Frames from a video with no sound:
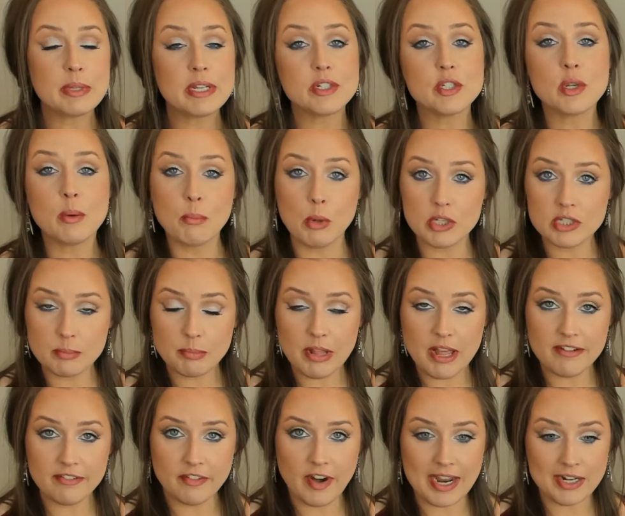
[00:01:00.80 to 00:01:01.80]
to multiply
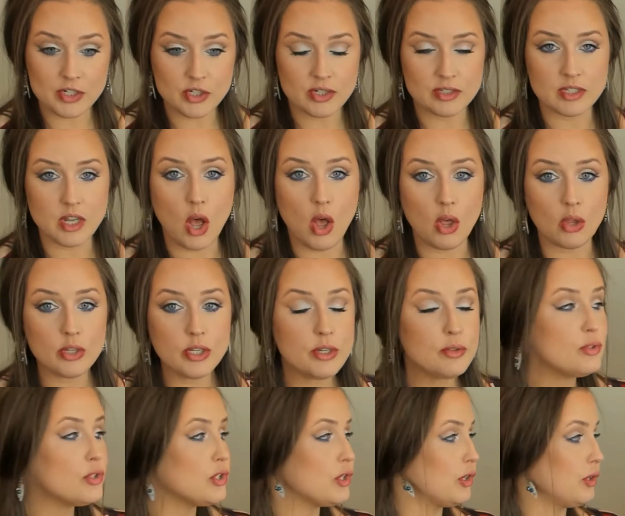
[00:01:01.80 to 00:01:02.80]
fractions, all you
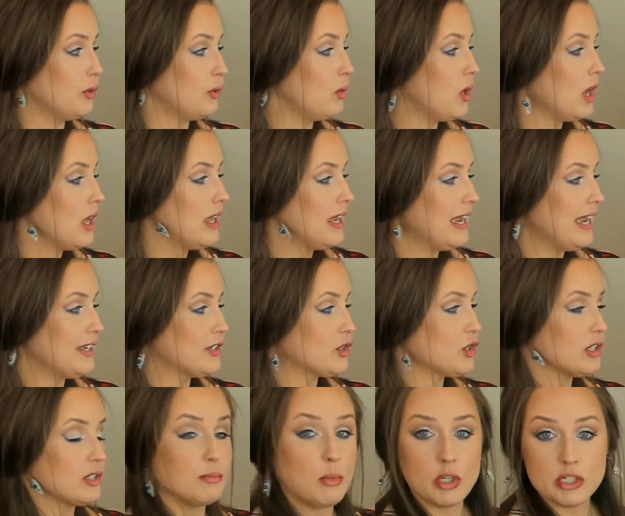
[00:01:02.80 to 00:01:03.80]
do is
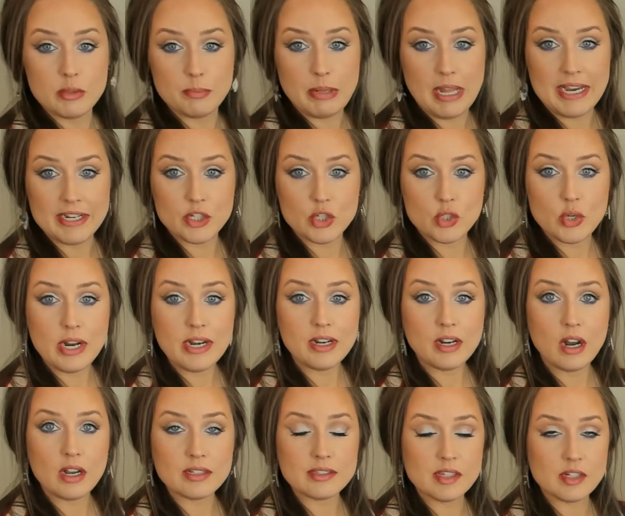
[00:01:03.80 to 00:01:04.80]
just multiply straight
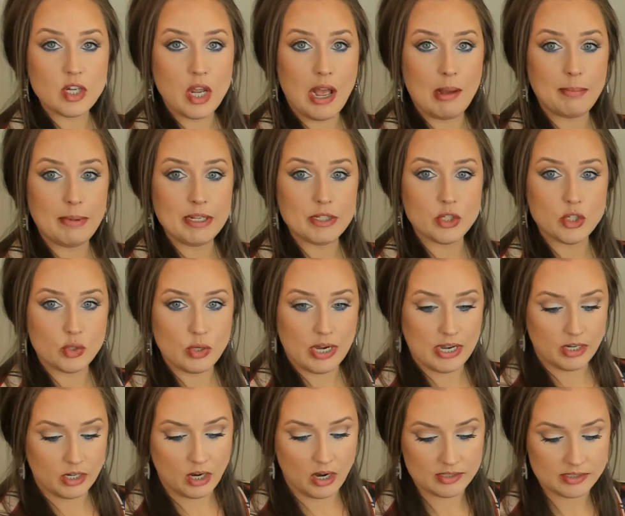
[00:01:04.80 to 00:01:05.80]
across the top and straight
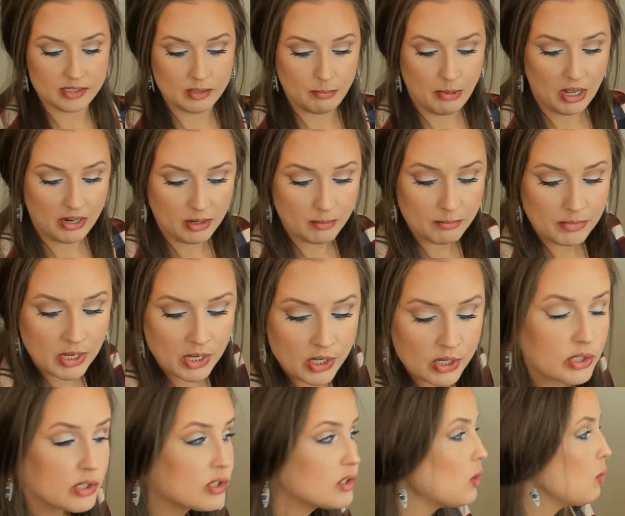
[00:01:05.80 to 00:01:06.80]
across the bottom.
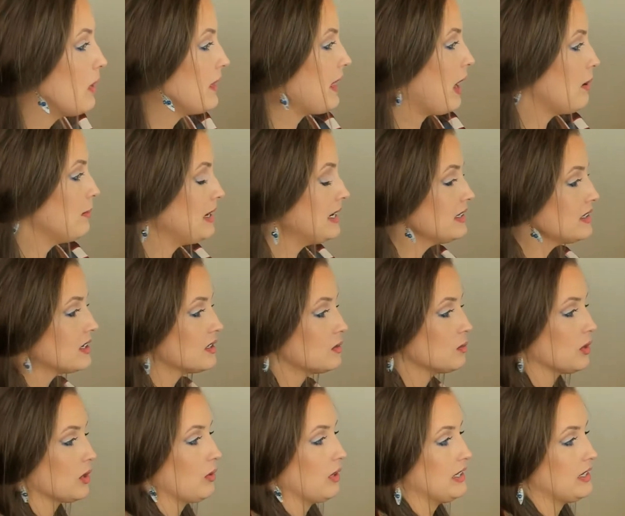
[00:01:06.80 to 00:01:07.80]
So what that means is we're
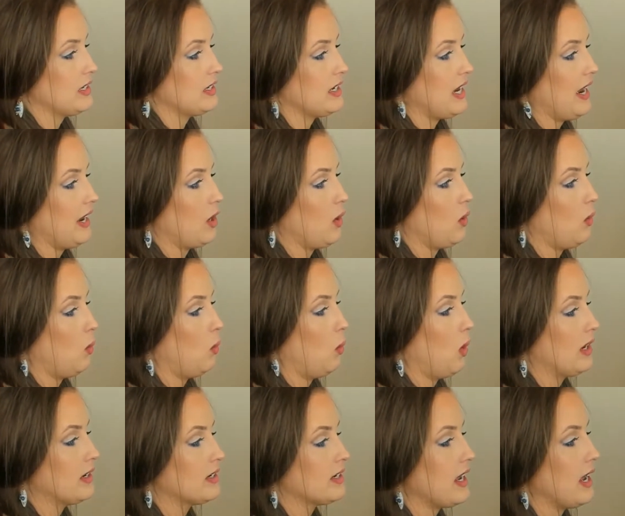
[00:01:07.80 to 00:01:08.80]
going to take
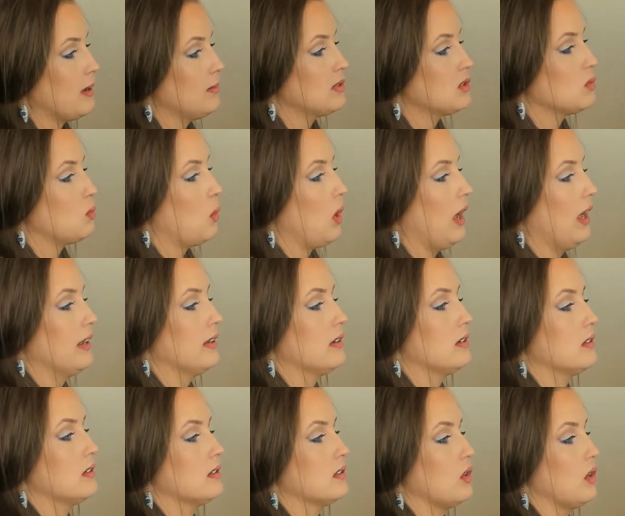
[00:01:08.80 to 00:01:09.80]
1 times 1,
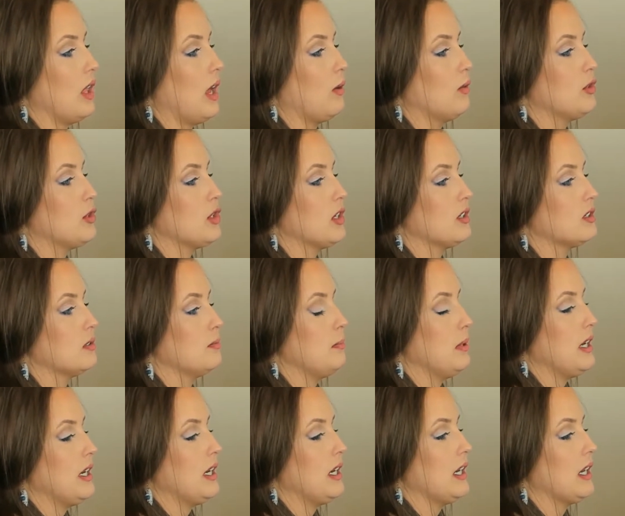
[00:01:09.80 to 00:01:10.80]
so that would just
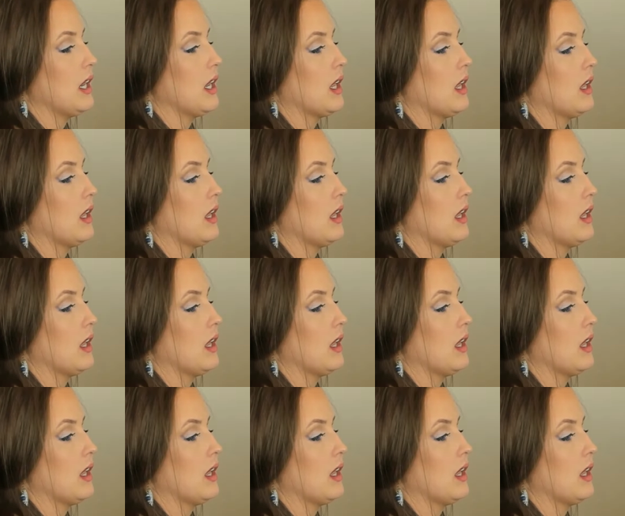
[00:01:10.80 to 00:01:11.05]
be